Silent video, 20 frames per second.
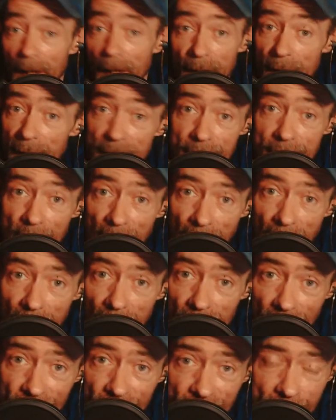And
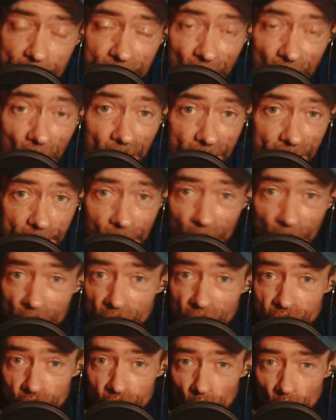listen, because I'm doing the
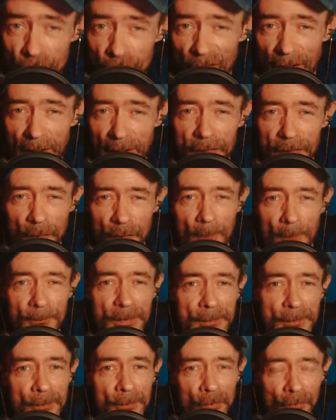show tonight, I don't want
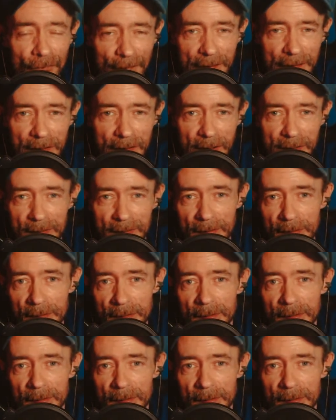people thinking that